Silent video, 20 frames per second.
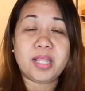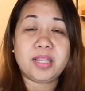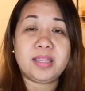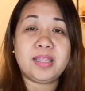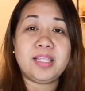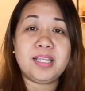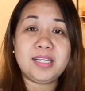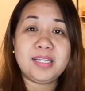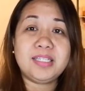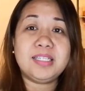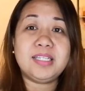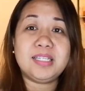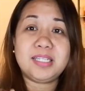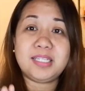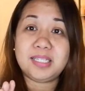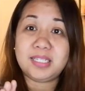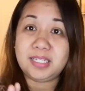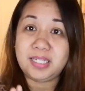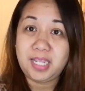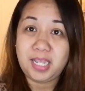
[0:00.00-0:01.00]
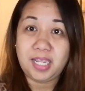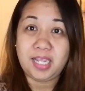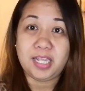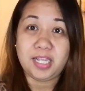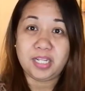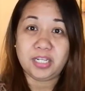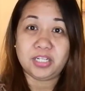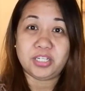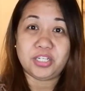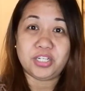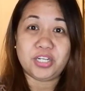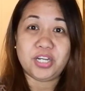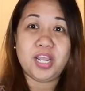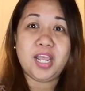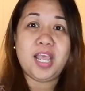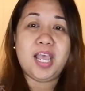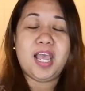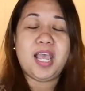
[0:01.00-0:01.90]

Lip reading: at this stage.